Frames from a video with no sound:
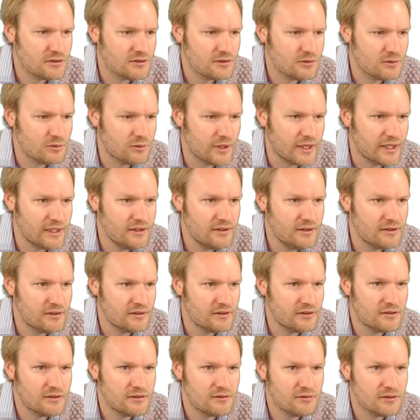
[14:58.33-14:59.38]
1,
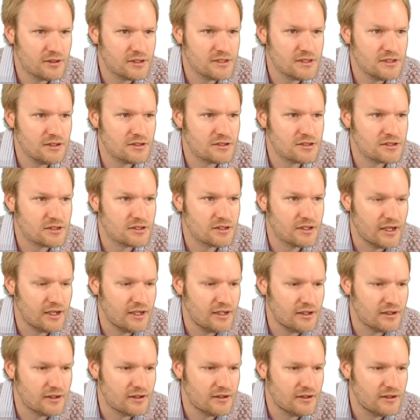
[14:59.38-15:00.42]
was it?
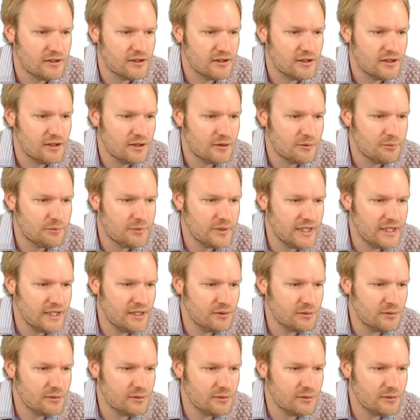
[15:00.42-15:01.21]
Yeah. B